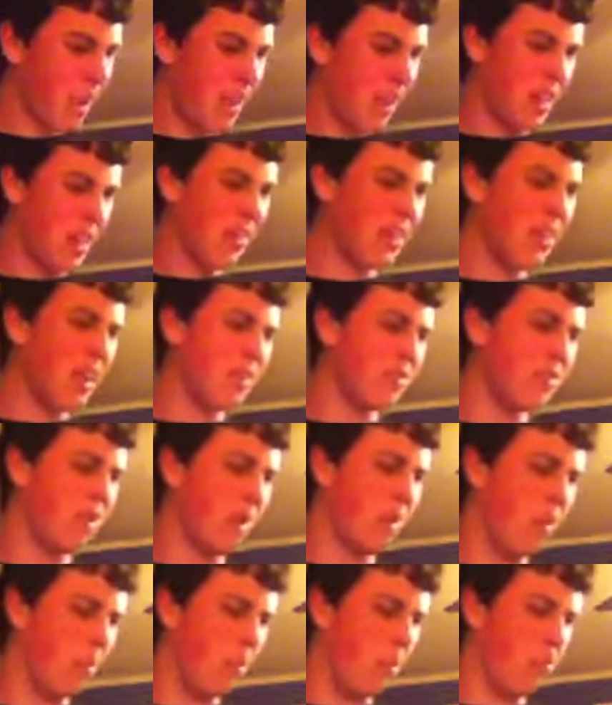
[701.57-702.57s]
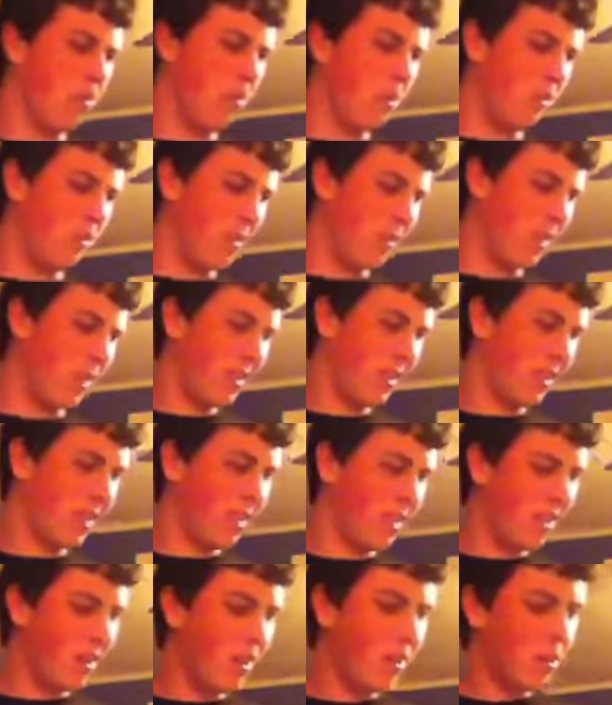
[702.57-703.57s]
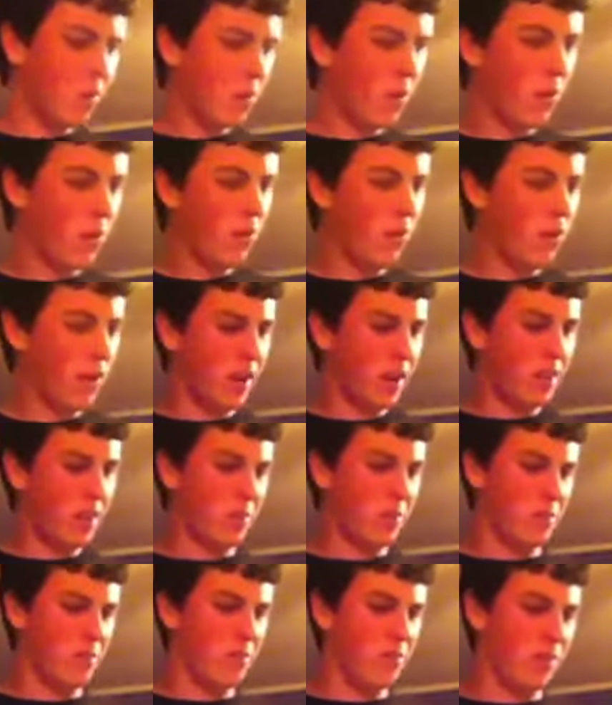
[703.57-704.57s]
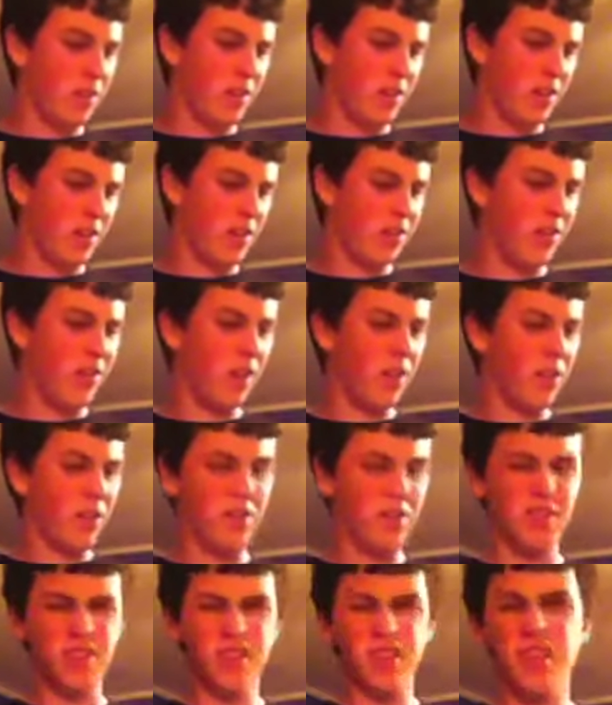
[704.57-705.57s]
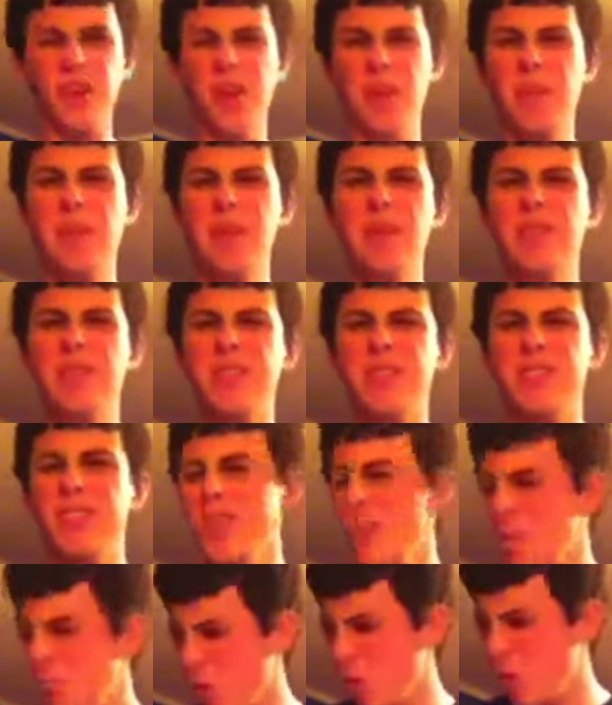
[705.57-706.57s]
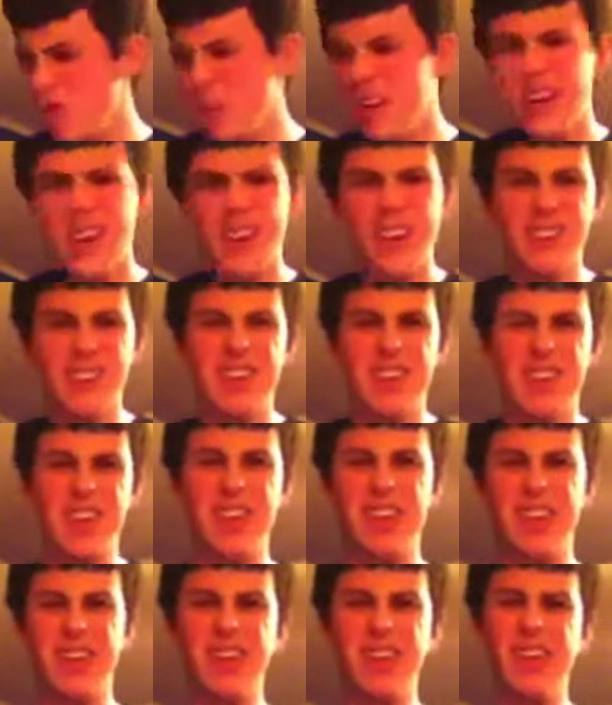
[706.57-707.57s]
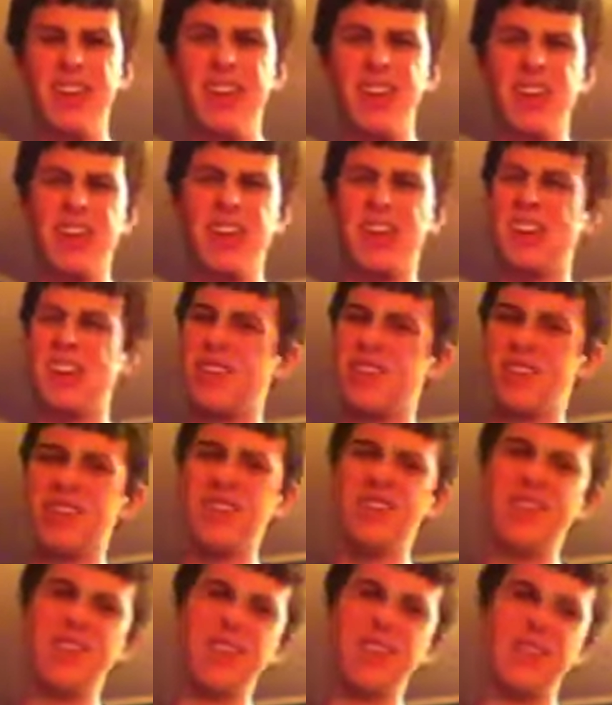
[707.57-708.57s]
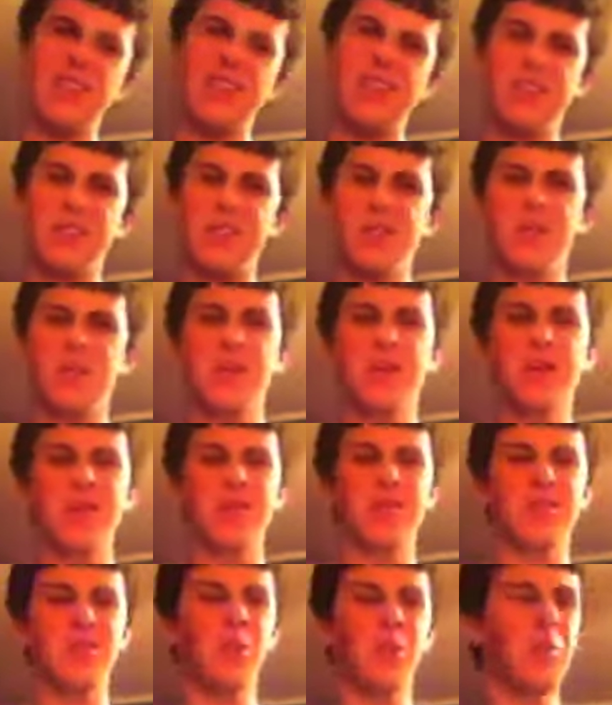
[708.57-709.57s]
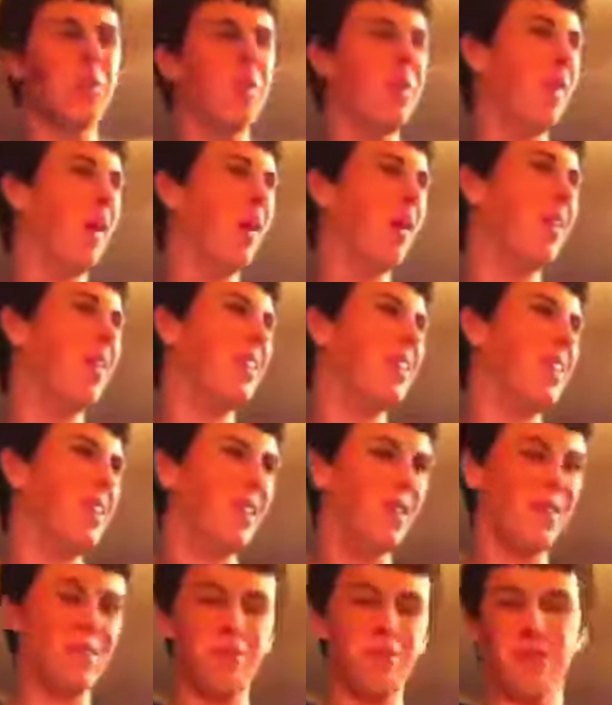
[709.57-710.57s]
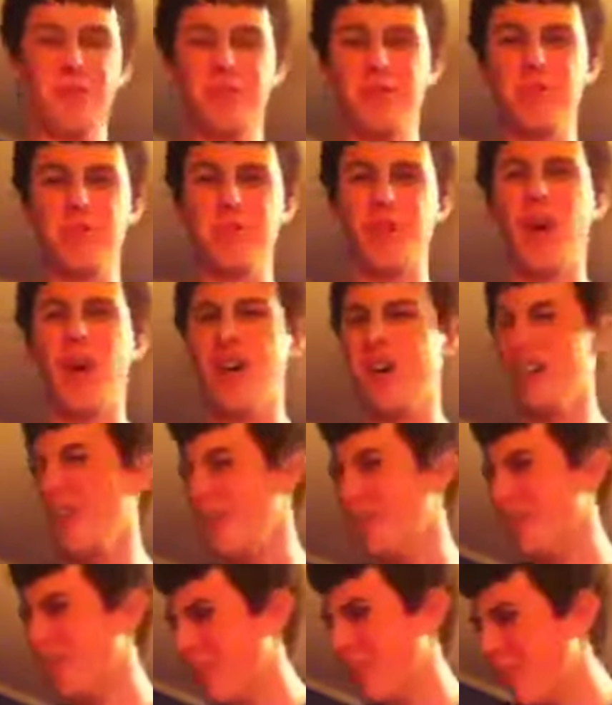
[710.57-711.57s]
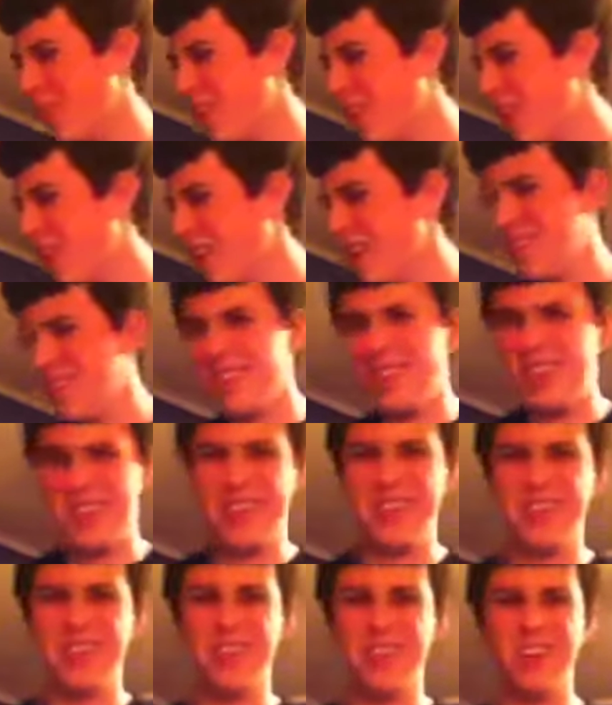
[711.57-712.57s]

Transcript: I think I saw most of it. Coulter had some funny insults here, but you could see him looking at his hand. It's pretty stupid, though. You know, it looked retarded. He's like looking at his hand.